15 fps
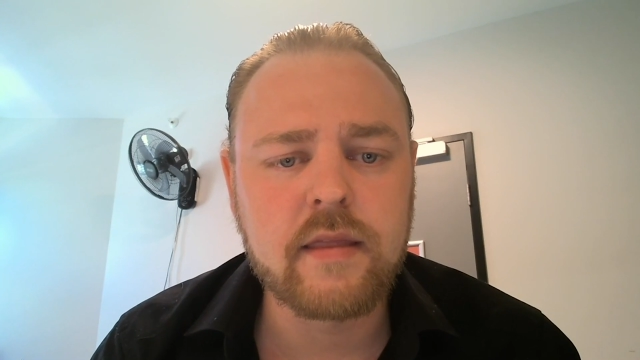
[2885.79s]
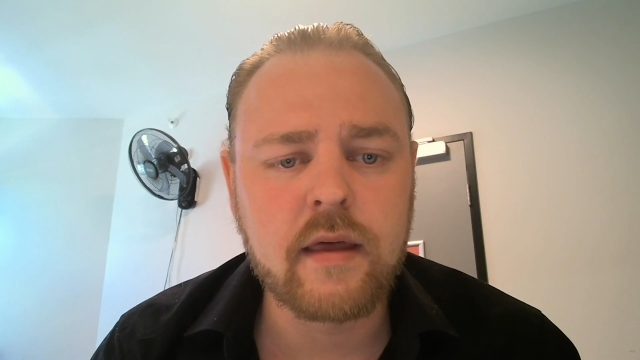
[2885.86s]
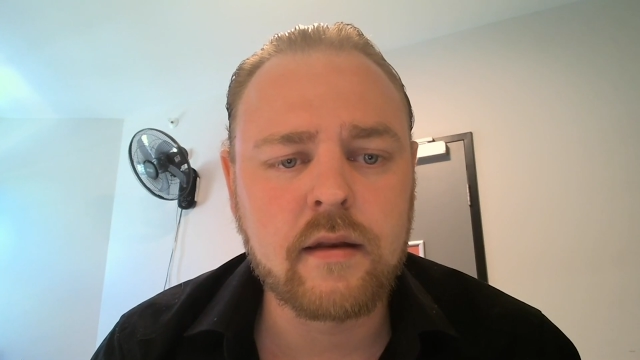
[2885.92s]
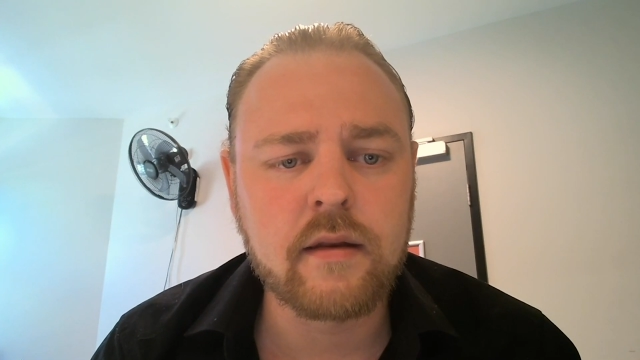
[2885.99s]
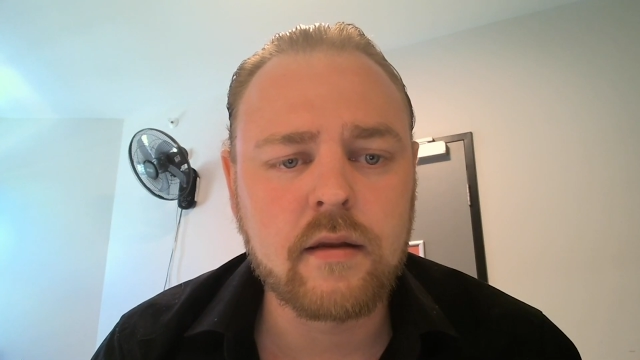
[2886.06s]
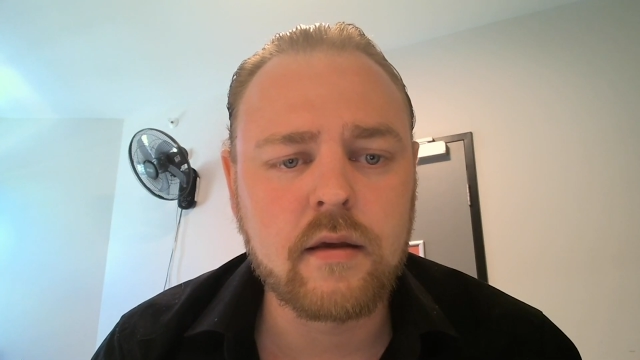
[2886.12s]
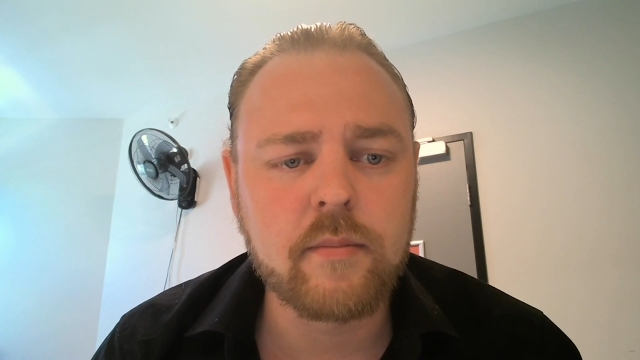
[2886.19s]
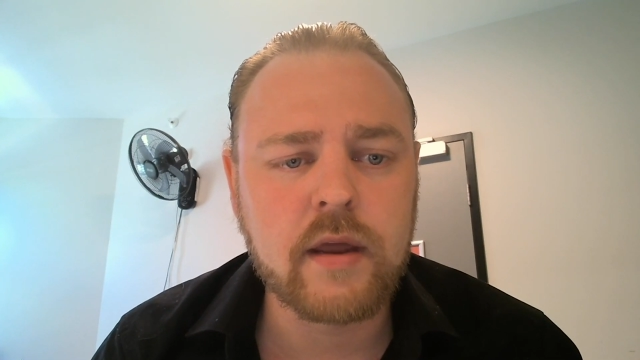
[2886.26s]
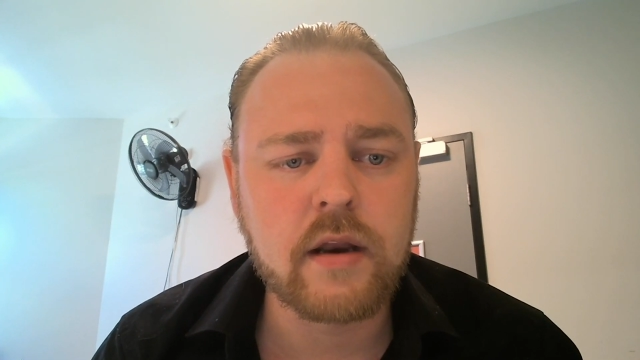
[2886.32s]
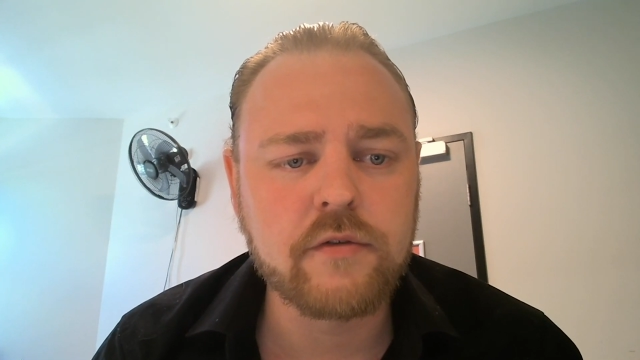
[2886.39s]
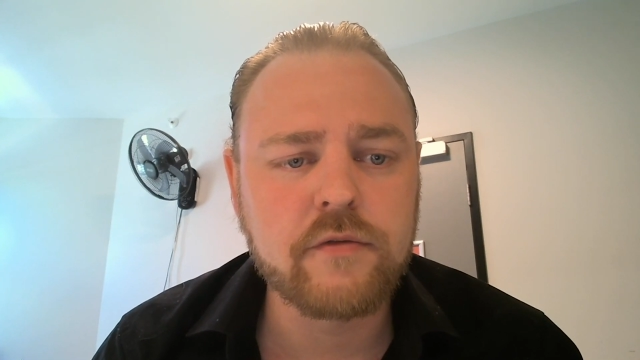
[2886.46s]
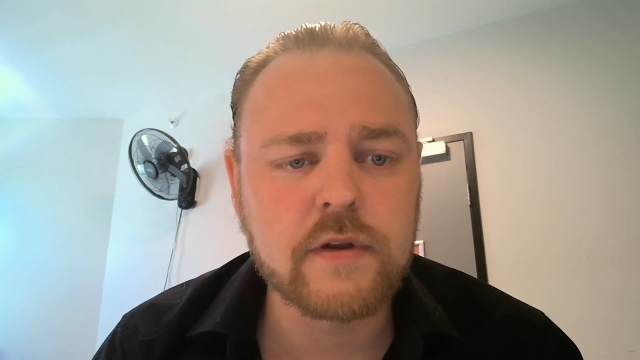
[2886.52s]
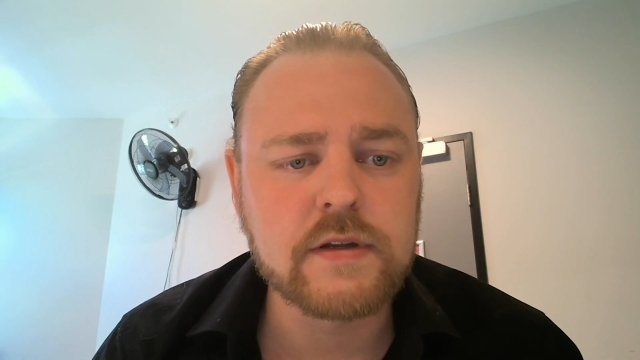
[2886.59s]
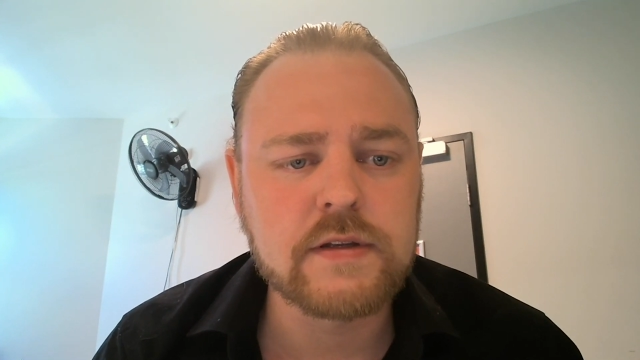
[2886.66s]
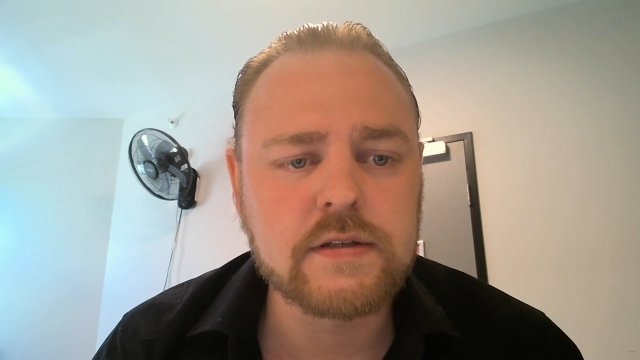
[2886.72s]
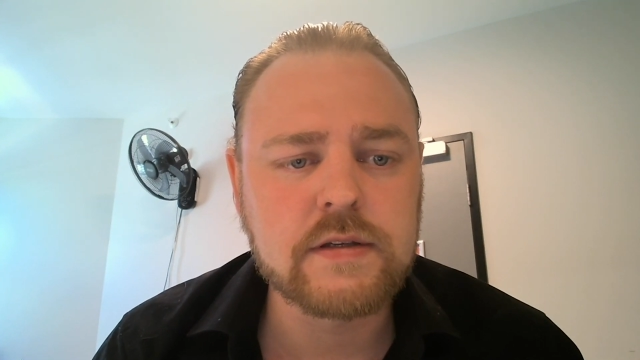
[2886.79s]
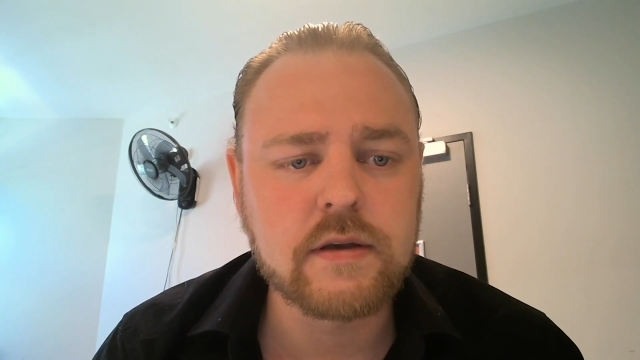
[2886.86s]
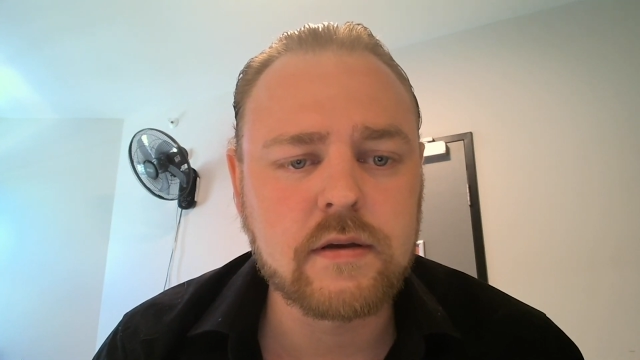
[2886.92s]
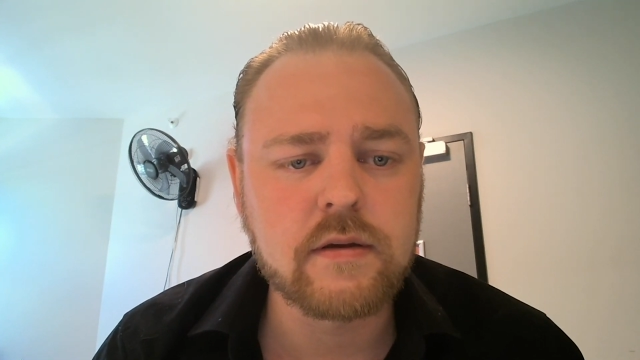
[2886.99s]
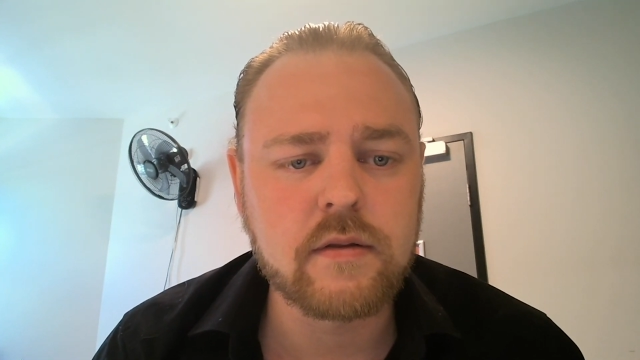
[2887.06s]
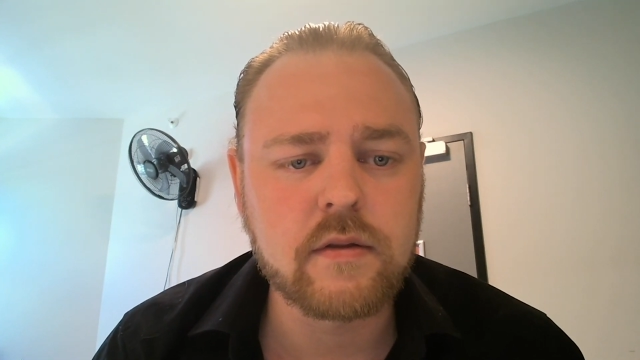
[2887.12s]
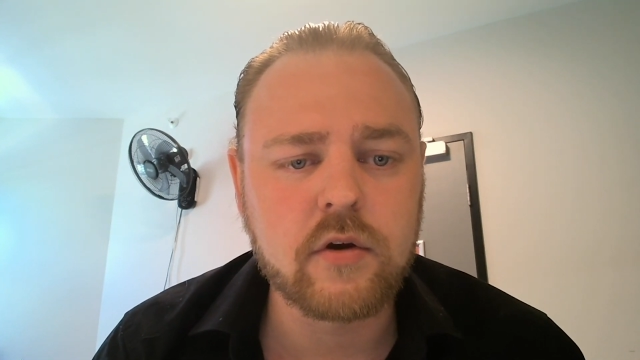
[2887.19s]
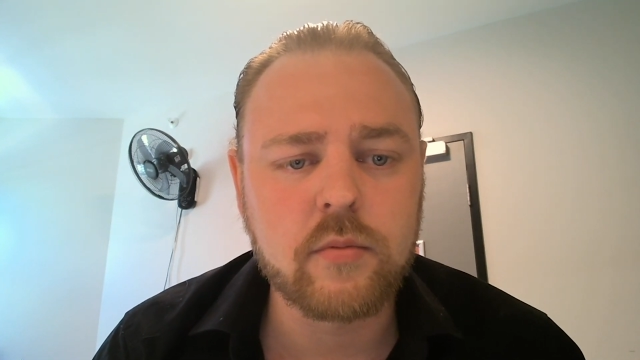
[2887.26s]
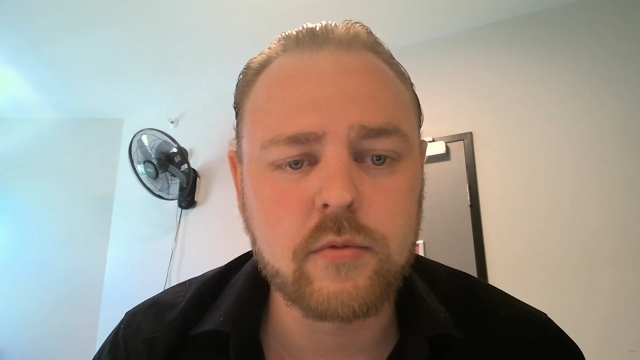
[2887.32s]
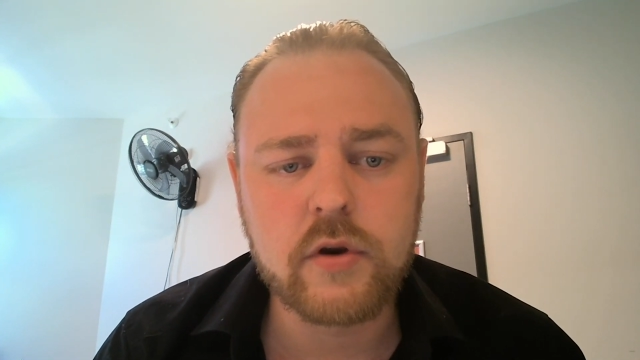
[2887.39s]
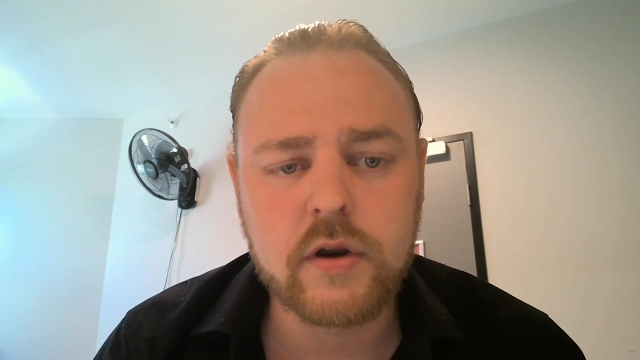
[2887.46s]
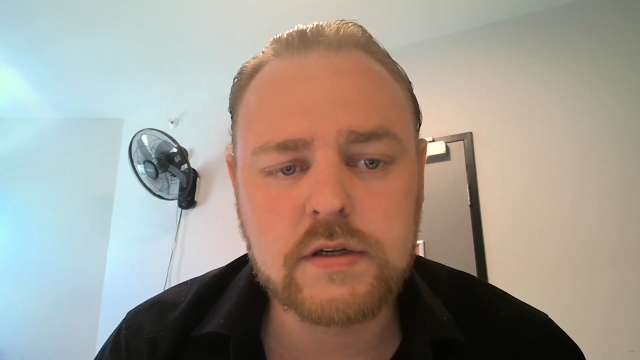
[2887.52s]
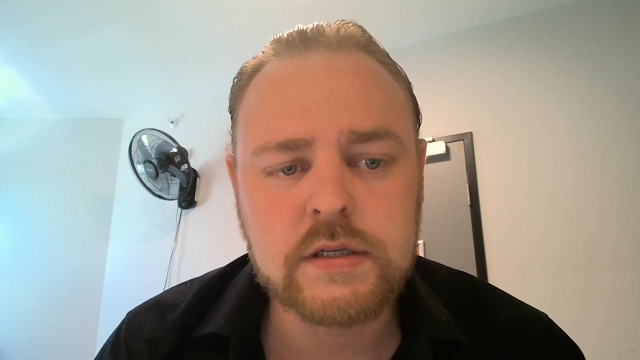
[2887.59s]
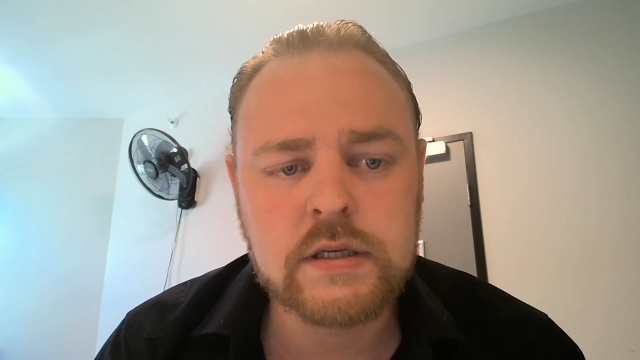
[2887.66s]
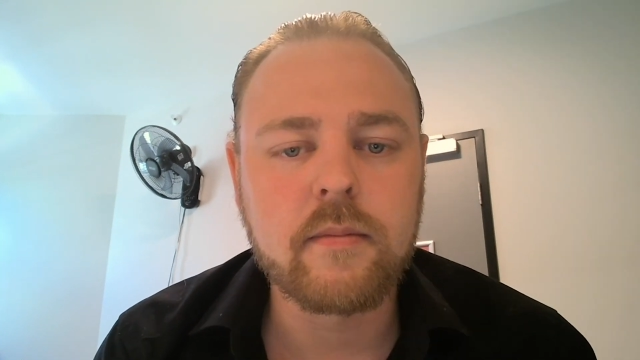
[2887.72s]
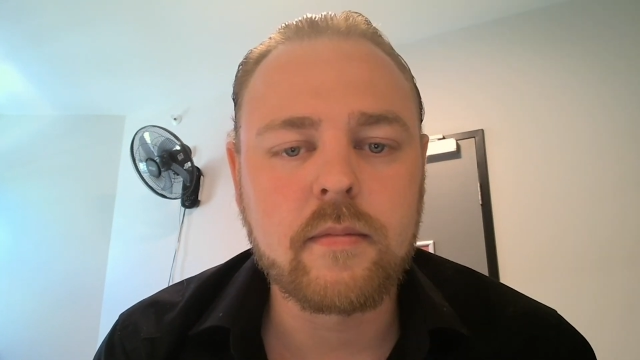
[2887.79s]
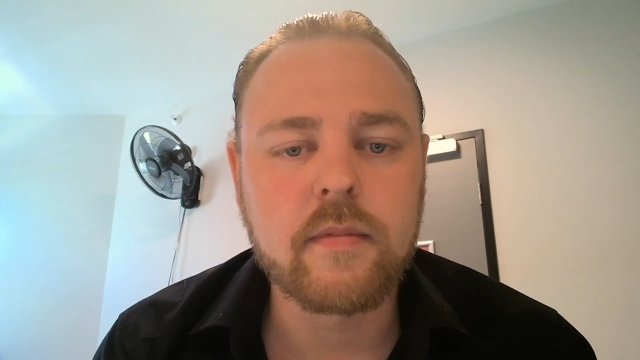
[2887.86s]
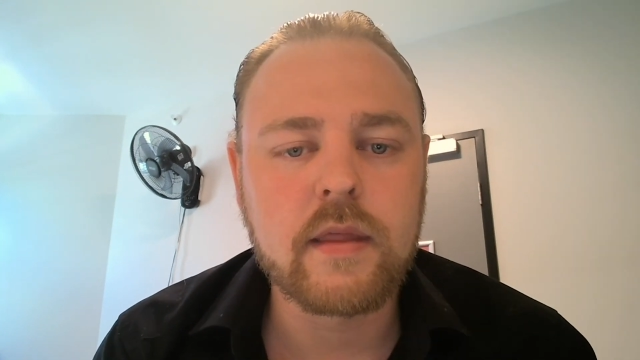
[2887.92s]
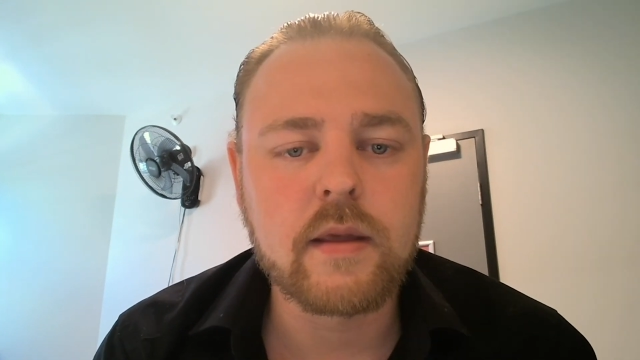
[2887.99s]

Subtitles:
then benefits the community.